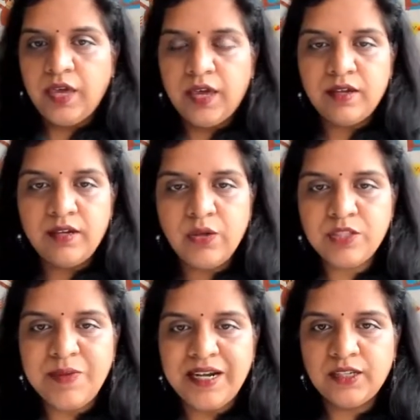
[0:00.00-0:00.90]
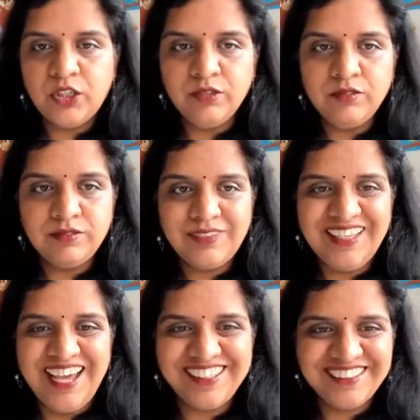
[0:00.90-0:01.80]
Okay, now it's better, no?
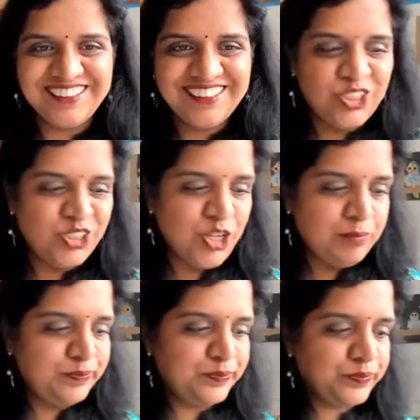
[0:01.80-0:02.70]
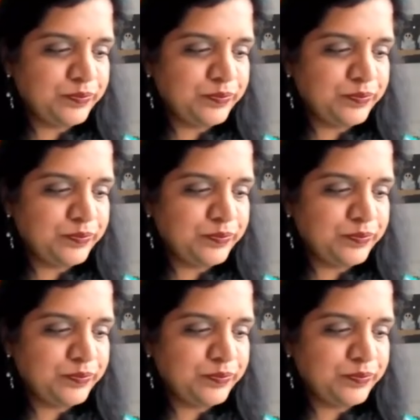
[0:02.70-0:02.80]
Yeah, good job.